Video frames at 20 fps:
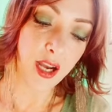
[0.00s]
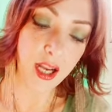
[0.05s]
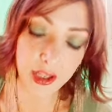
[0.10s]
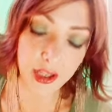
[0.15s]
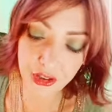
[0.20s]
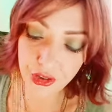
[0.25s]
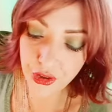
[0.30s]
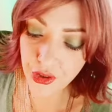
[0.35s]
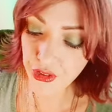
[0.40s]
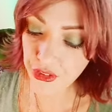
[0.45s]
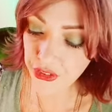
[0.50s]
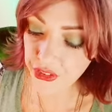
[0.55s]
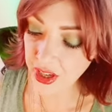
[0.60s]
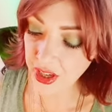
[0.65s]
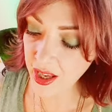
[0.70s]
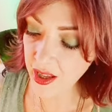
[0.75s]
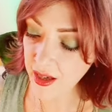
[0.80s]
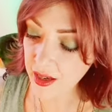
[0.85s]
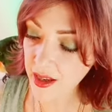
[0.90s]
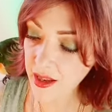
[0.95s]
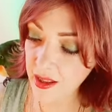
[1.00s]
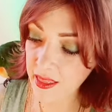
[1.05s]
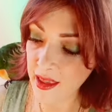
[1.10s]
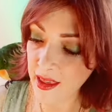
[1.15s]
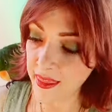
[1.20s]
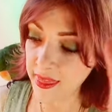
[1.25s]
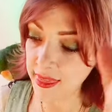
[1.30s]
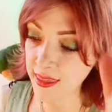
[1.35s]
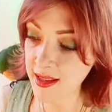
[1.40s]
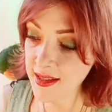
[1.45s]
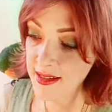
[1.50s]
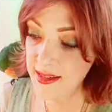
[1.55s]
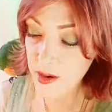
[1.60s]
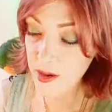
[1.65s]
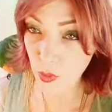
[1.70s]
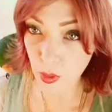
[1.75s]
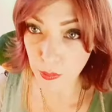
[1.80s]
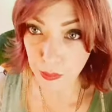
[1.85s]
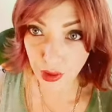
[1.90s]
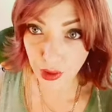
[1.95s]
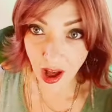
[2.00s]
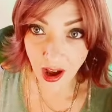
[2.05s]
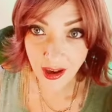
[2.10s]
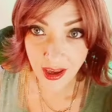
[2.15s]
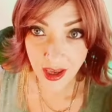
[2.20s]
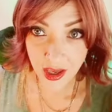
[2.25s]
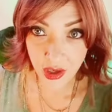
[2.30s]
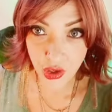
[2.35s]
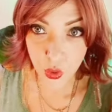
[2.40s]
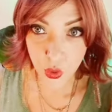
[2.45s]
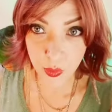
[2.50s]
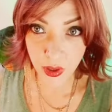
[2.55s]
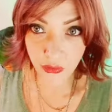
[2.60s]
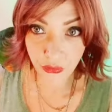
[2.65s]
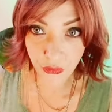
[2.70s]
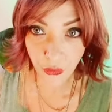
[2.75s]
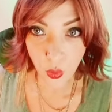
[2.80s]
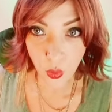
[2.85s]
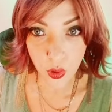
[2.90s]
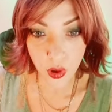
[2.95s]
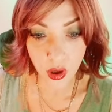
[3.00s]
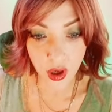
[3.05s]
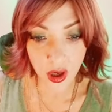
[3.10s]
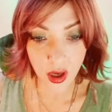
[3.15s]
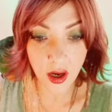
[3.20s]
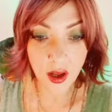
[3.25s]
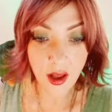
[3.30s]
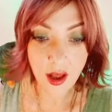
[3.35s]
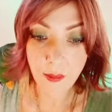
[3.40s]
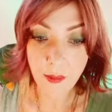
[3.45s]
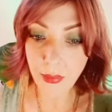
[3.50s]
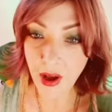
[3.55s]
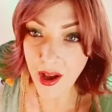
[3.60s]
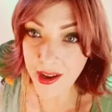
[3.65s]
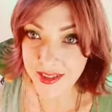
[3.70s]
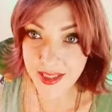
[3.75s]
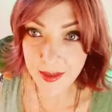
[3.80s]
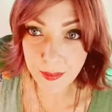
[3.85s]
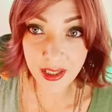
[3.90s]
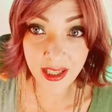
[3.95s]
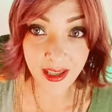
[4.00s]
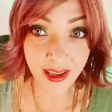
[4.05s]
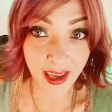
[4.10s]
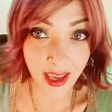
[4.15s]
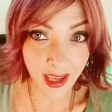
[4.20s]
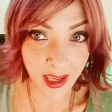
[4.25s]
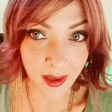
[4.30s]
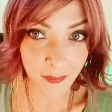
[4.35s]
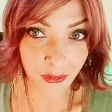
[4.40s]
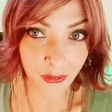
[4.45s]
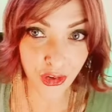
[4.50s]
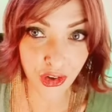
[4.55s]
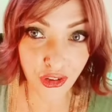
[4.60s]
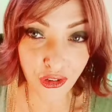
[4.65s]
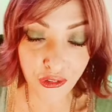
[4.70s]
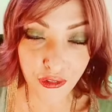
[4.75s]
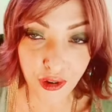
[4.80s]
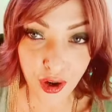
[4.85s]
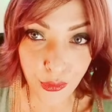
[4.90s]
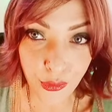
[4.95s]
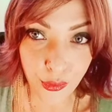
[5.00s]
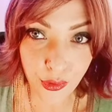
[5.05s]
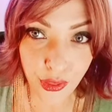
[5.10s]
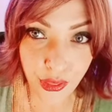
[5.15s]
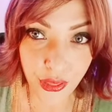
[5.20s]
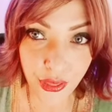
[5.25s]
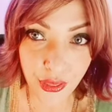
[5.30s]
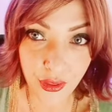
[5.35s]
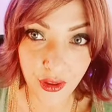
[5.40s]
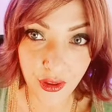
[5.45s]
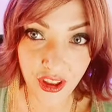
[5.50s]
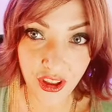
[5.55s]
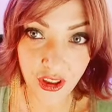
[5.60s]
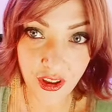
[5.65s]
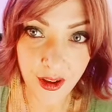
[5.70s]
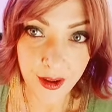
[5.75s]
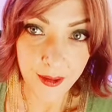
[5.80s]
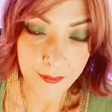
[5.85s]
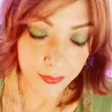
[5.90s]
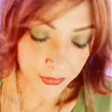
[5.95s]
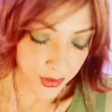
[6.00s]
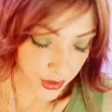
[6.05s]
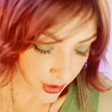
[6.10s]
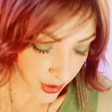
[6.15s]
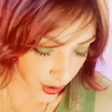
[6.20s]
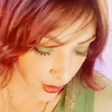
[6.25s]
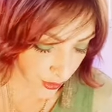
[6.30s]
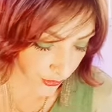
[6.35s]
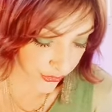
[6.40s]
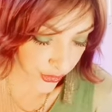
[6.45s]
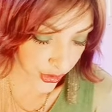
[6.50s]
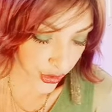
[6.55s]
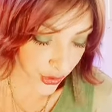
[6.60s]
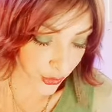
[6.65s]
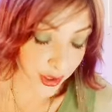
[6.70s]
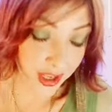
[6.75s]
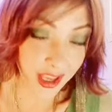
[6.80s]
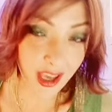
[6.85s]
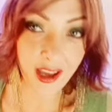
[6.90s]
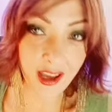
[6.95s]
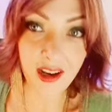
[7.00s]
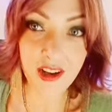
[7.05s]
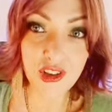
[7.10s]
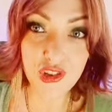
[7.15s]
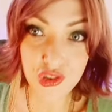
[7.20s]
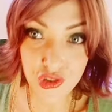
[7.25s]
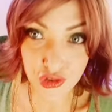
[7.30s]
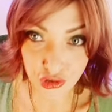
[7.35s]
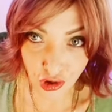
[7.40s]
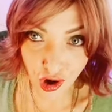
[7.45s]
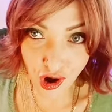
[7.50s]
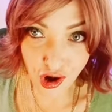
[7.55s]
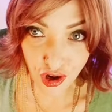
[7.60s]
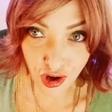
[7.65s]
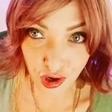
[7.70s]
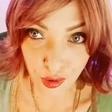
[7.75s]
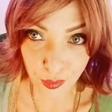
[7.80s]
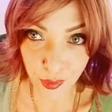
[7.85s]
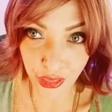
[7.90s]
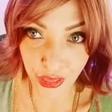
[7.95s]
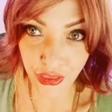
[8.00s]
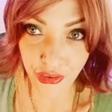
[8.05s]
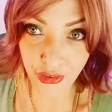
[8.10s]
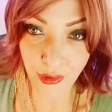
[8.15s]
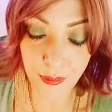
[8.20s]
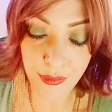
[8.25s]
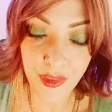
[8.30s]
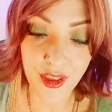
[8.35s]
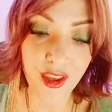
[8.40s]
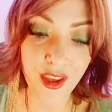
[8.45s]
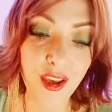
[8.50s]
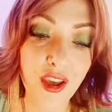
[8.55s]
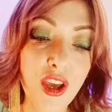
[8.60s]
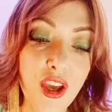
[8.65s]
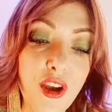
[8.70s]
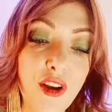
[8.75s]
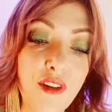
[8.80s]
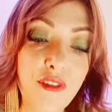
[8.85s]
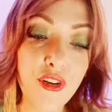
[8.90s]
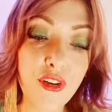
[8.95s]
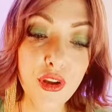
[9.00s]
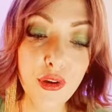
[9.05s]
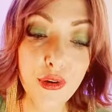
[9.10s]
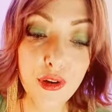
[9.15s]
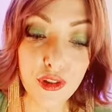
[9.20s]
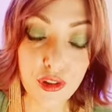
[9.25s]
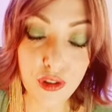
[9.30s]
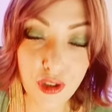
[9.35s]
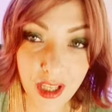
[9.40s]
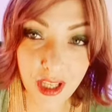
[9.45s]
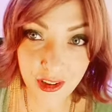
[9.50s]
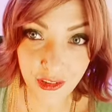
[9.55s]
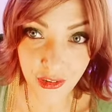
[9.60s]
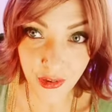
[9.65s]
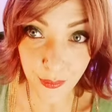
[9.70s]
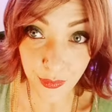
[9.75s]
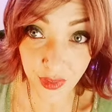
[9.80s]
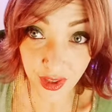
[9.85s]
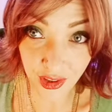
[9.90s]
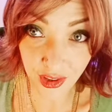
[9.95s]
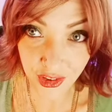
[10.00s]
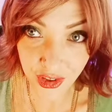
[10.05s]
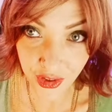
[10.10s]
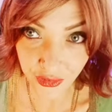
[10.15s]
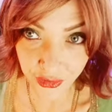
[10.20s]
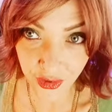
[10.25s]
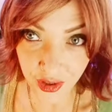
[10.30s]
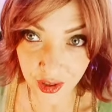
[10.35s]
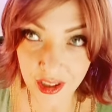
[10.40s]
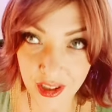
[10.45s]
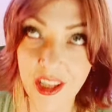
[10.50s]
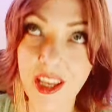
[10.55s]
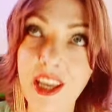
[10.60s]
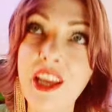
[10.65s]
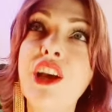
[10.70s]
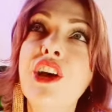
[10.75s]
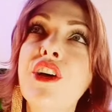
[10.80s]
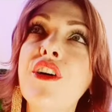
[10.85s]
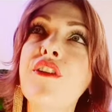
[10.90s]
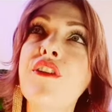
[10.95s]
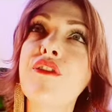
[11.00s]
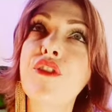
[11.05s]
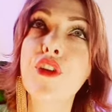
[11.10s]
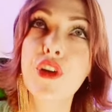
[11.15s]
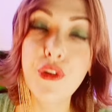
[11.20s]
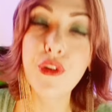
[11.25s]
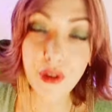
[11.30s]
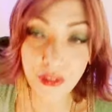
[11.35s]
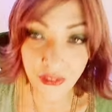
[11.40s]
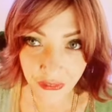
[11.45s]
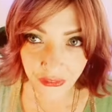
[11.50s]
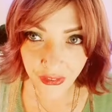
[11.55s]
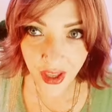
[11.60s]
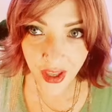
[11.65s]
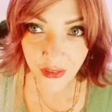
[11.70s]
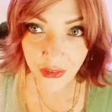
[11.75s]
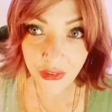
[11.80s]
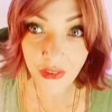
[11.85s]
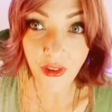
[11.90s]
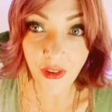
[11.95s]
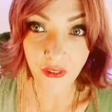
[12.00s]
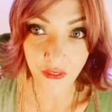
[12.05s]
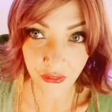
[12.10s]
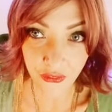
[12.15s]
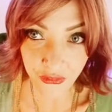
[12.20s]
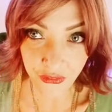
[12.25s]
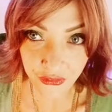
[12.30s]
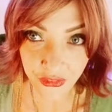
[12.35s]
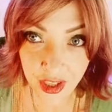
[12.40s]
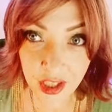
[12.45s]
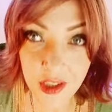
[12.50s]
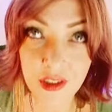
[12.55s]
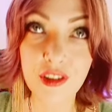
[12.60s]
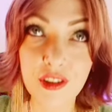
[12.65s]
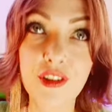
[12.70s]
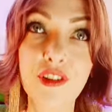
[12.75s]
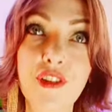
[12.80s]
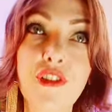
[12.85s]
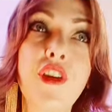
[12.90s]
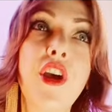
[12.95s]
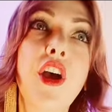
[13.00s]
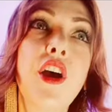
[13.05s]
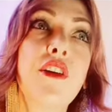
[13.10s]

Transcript: understanding that things that were blocking you before possibly came for your growth, you know, for you to get stronger with something, for you to look at something differently, for you to face fears,